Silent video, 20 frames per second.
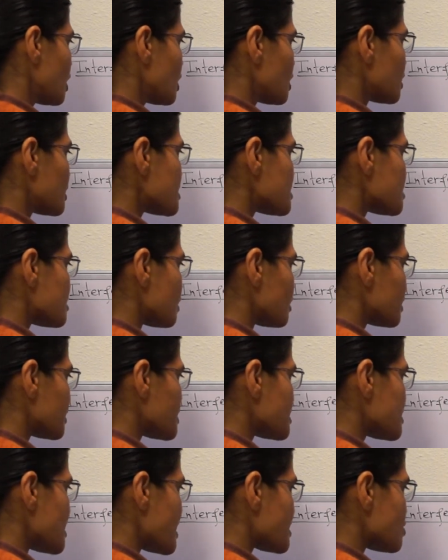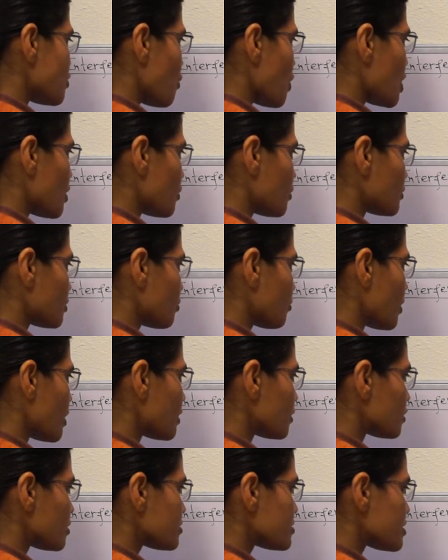let's call this as a 1. The
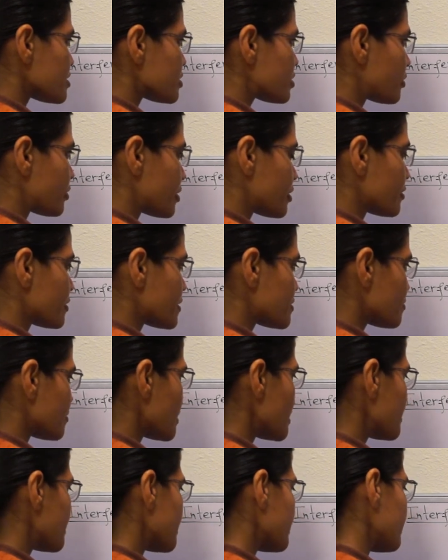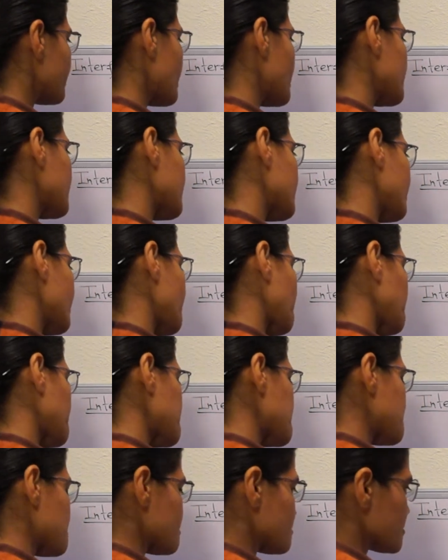one closest to you is 1, the farther away
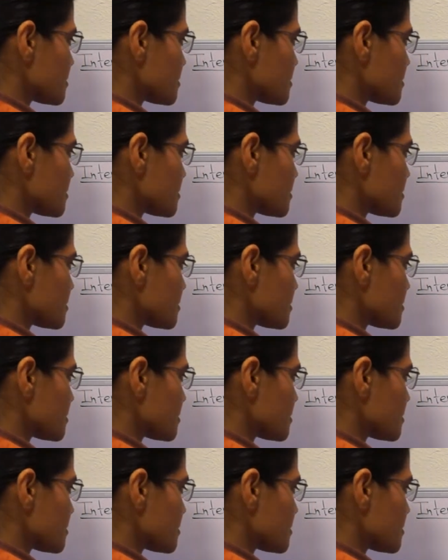is 2.